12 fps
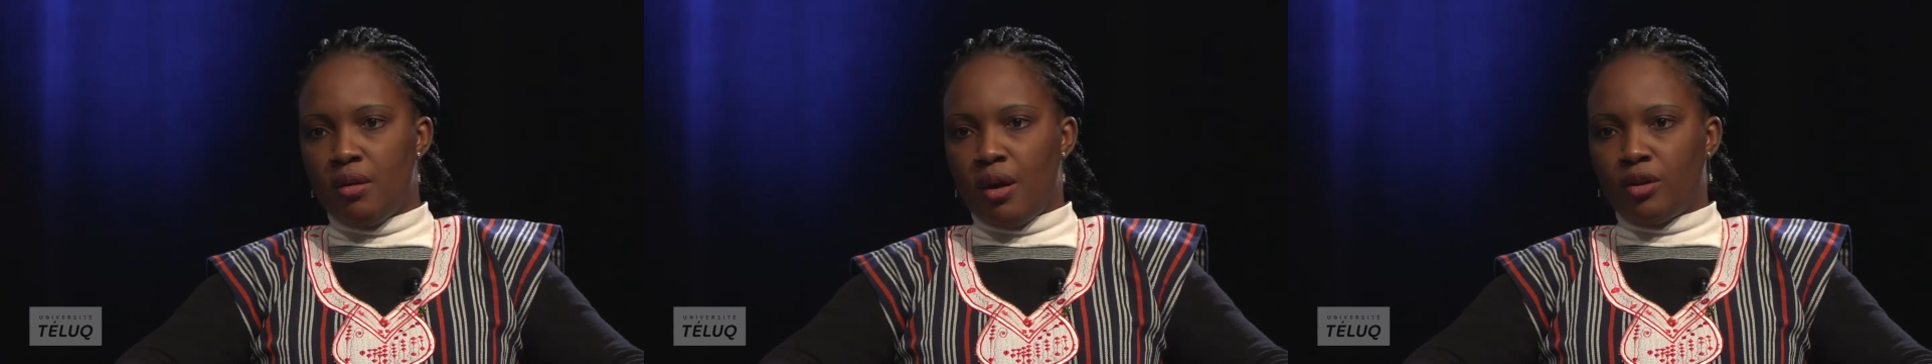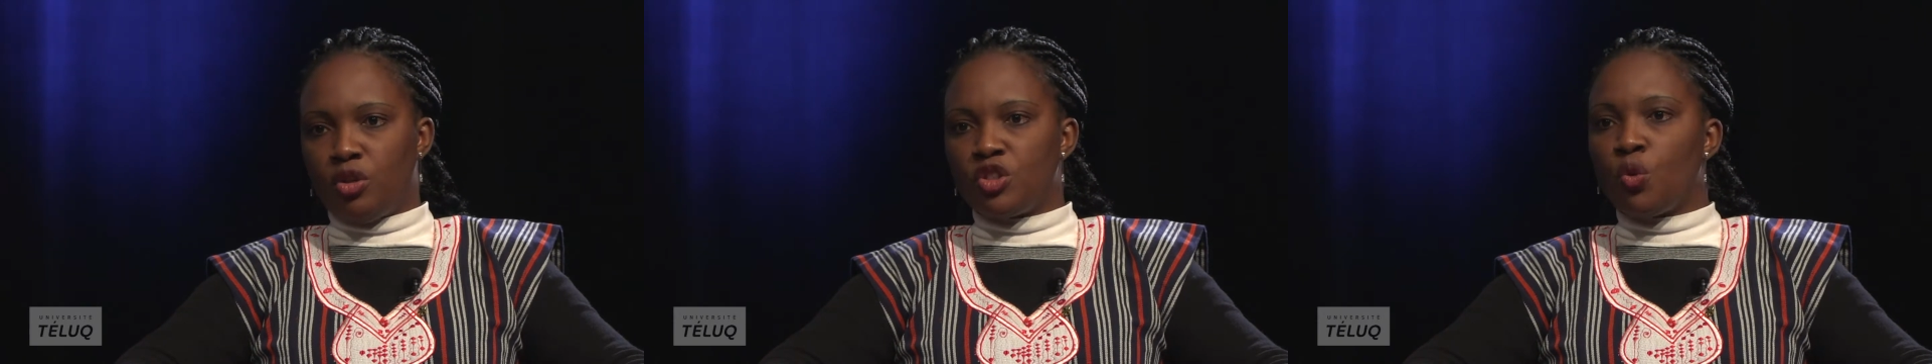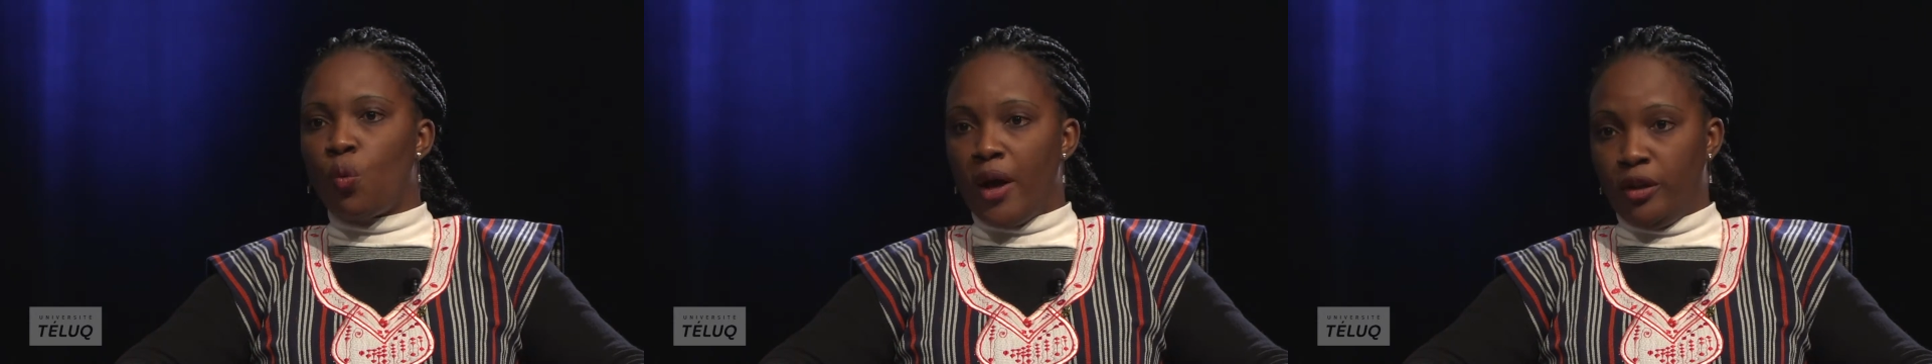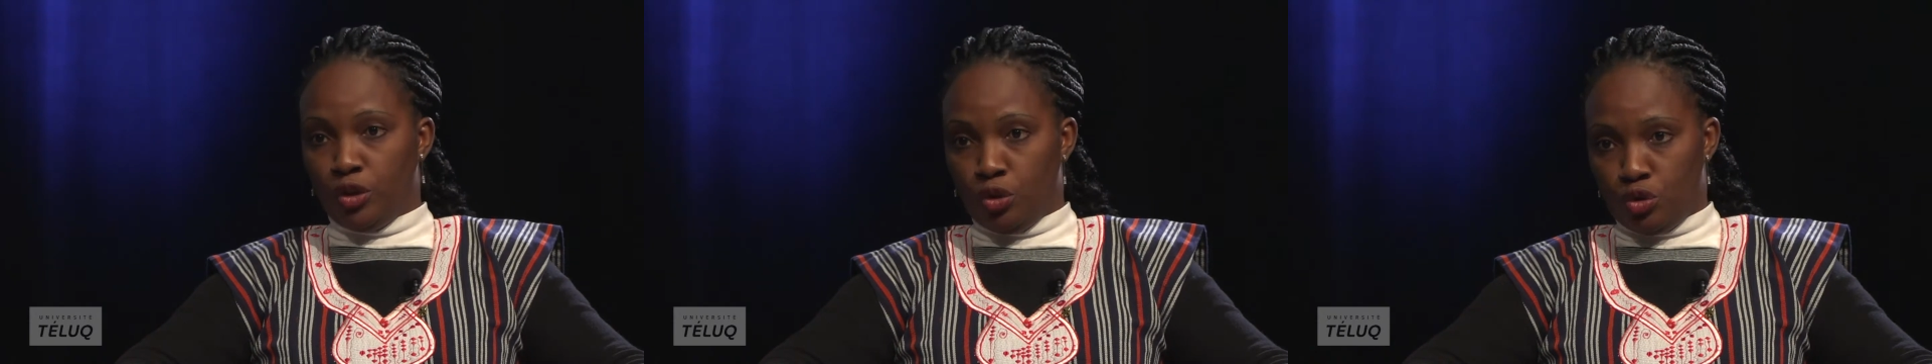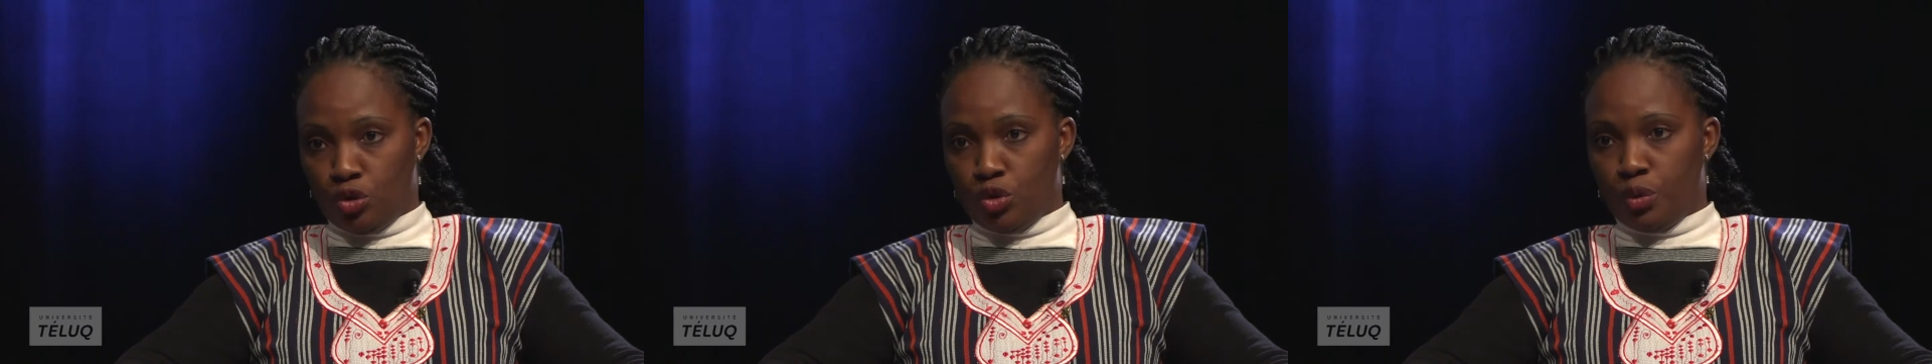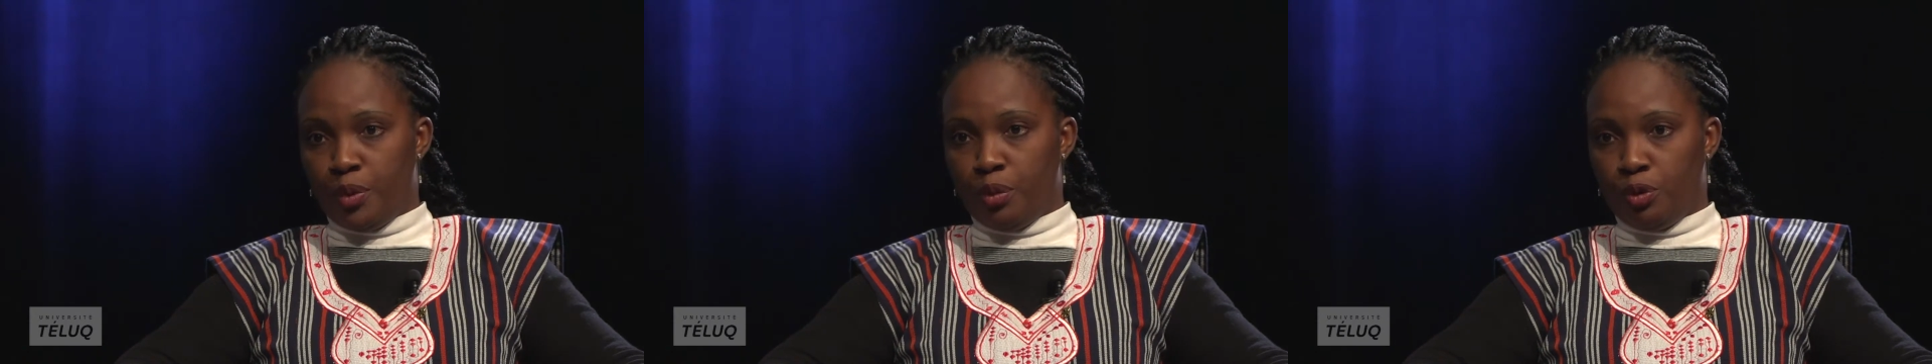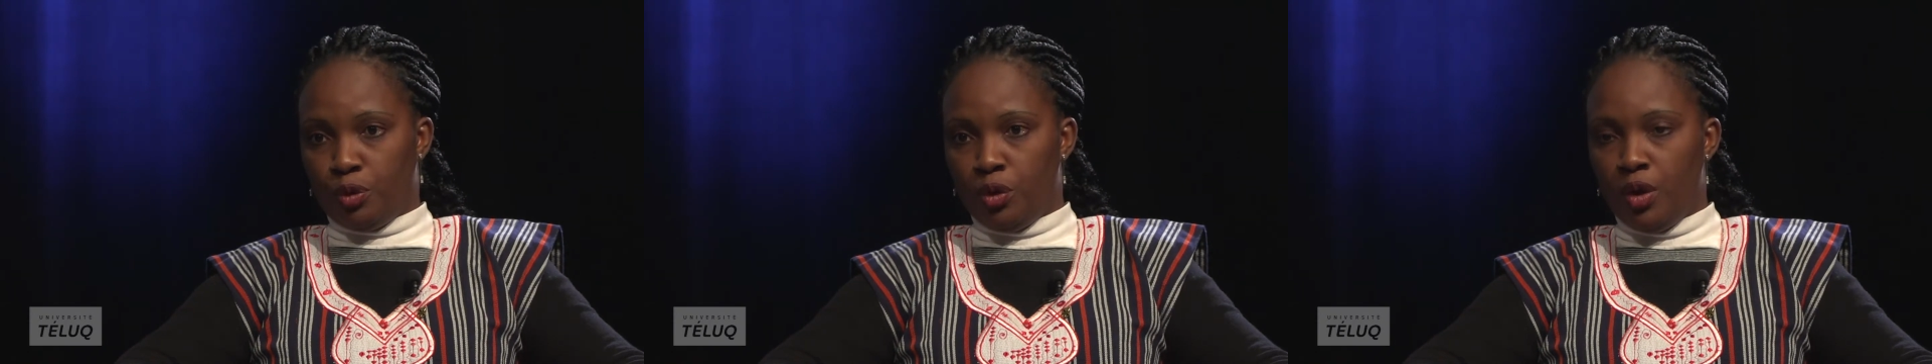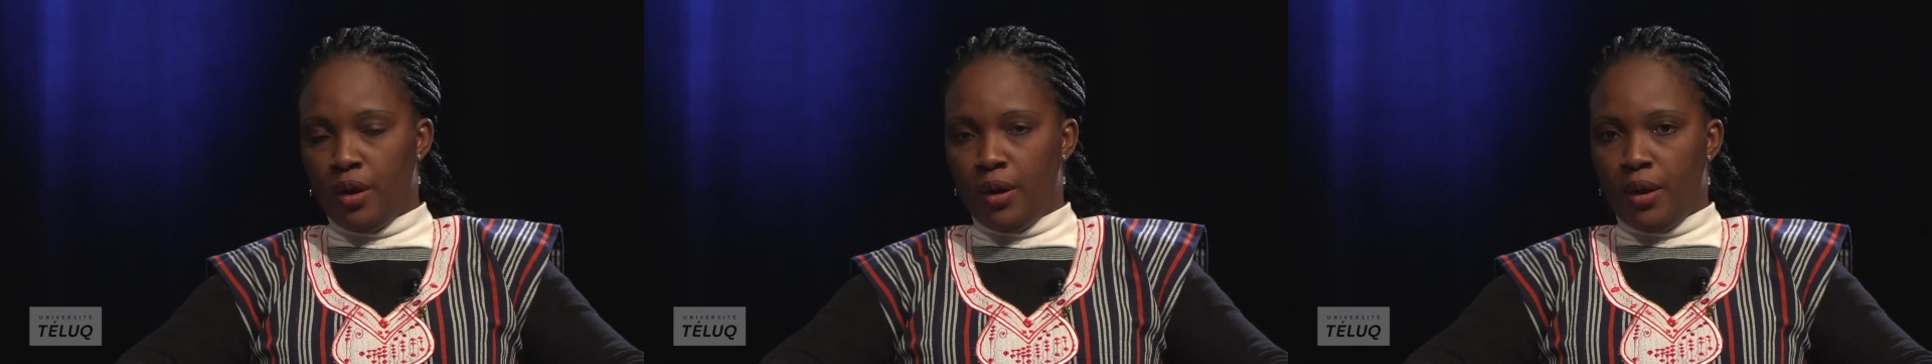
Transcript: are not well known to people.